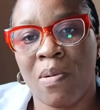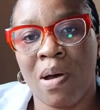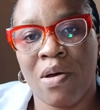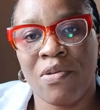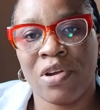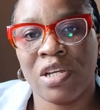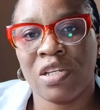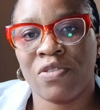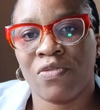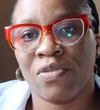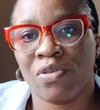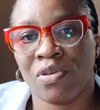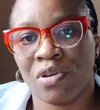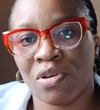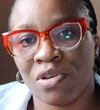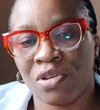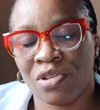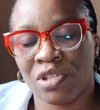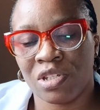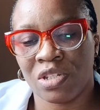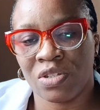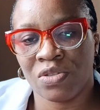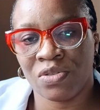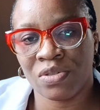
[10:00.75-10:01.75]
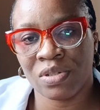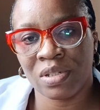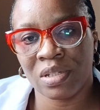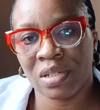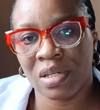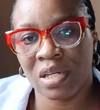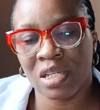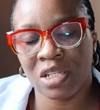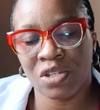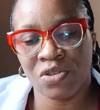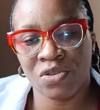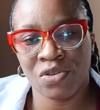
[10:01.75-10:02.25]
normal range for
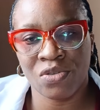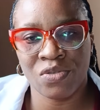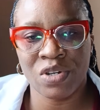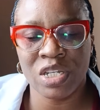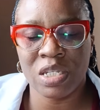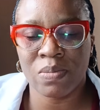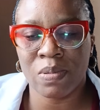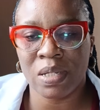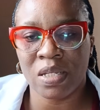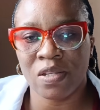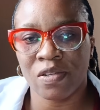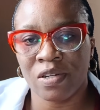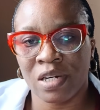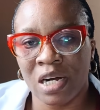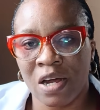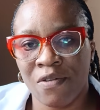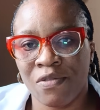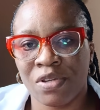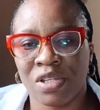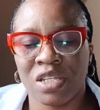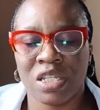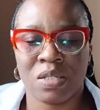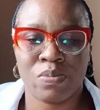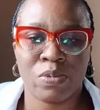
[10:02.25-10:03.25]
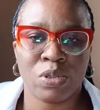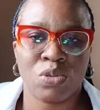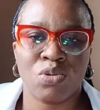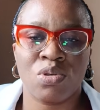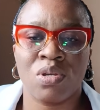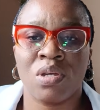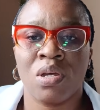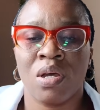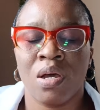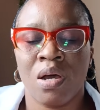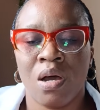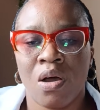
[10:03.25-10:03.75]
urine specific gravity is
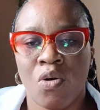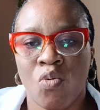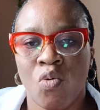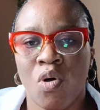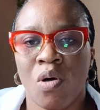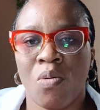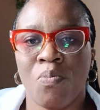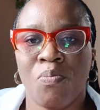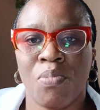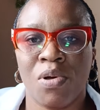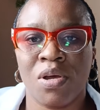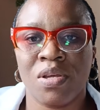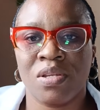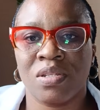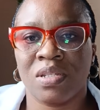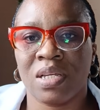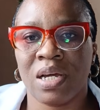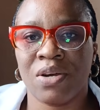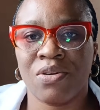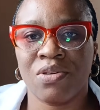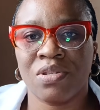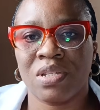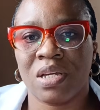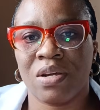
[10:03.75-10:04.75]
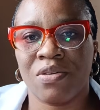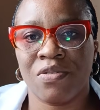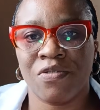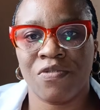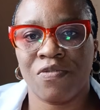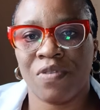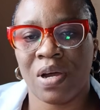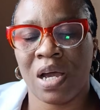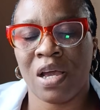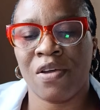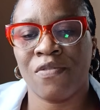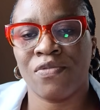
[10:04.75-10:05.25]
between
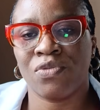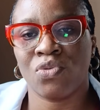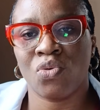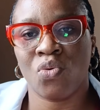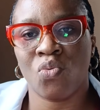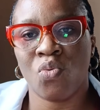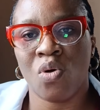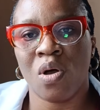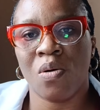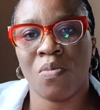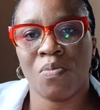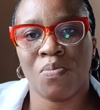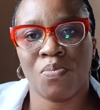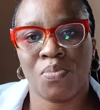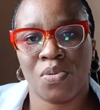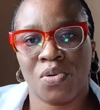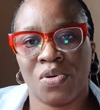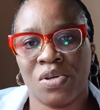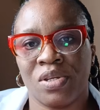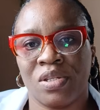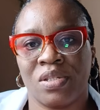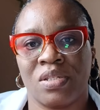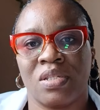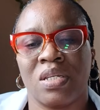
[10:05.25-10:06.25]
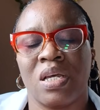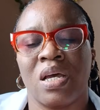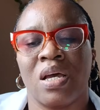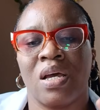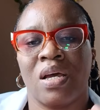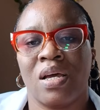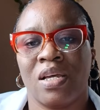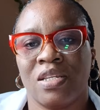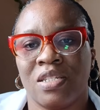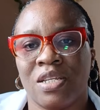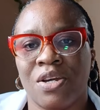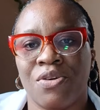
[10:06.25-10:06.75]
1.005 to
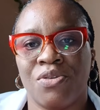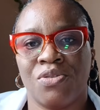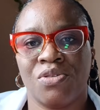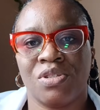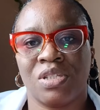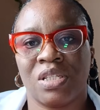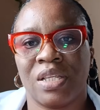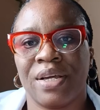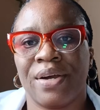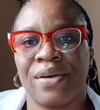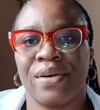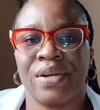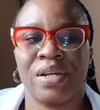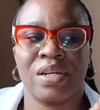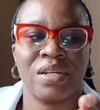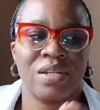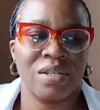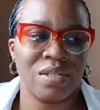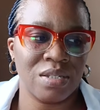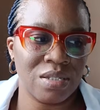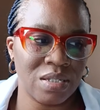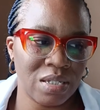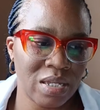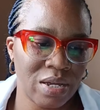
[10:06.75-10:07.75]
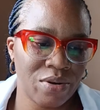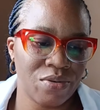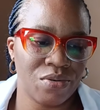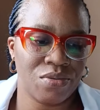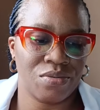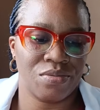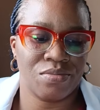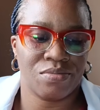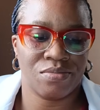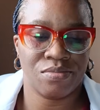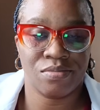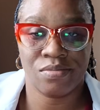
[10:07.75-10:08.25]

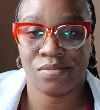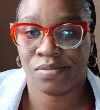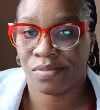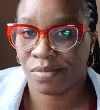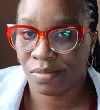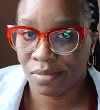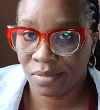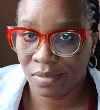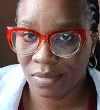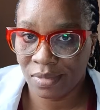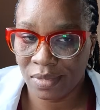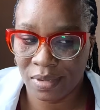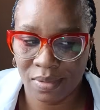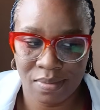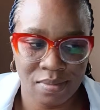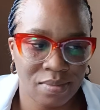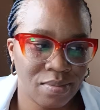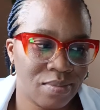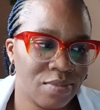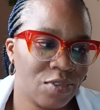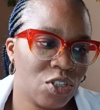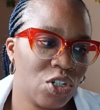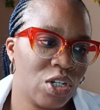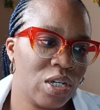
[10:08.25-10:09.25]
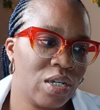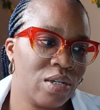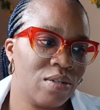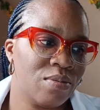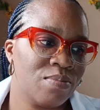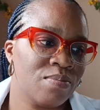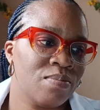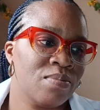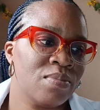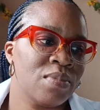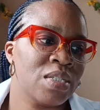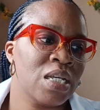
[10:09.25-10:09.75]
1.030.
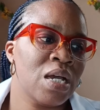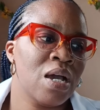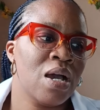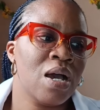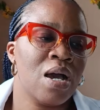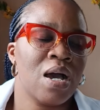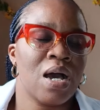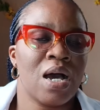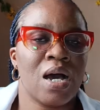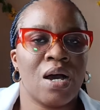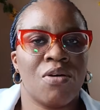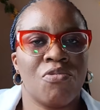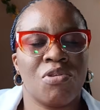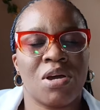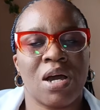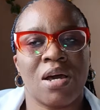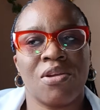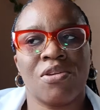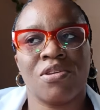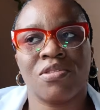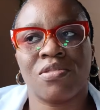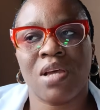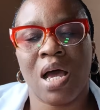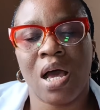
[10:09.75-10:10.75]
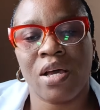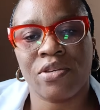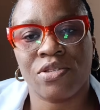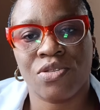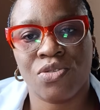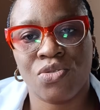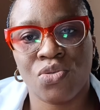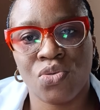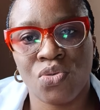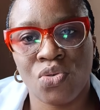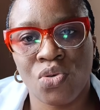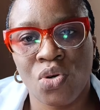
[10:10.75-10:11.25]
Okay. And we can also
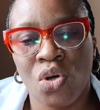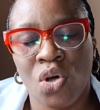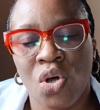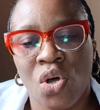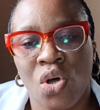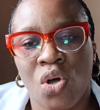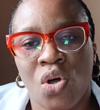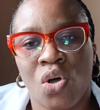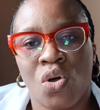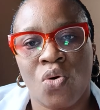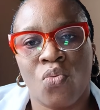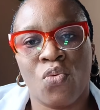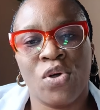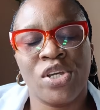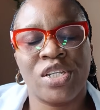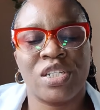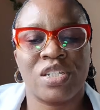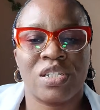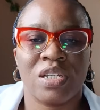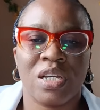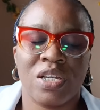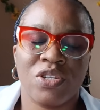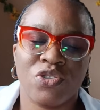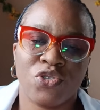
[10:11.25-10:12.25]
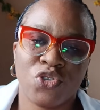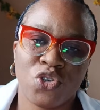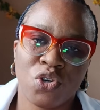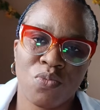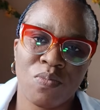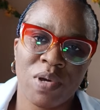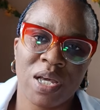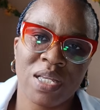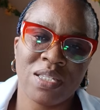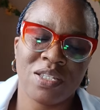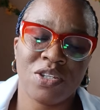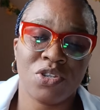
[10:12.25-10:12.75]
ask you which
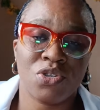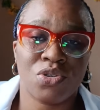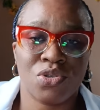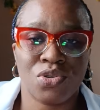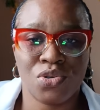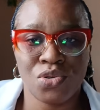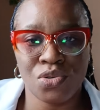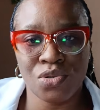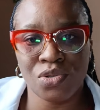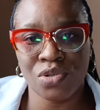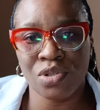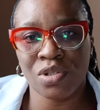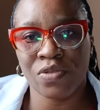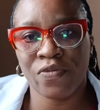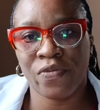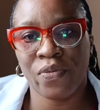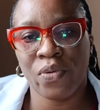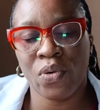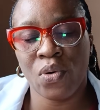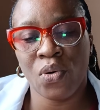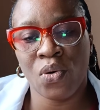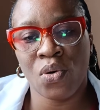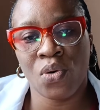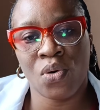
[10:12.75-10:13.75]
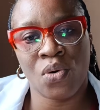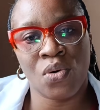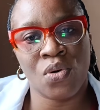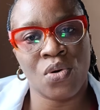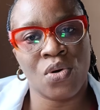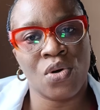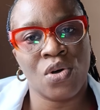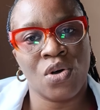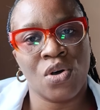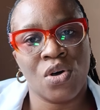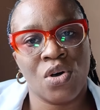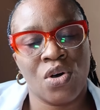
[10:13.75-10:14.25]
instrument is used
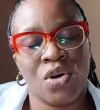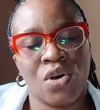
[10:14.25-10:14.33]
for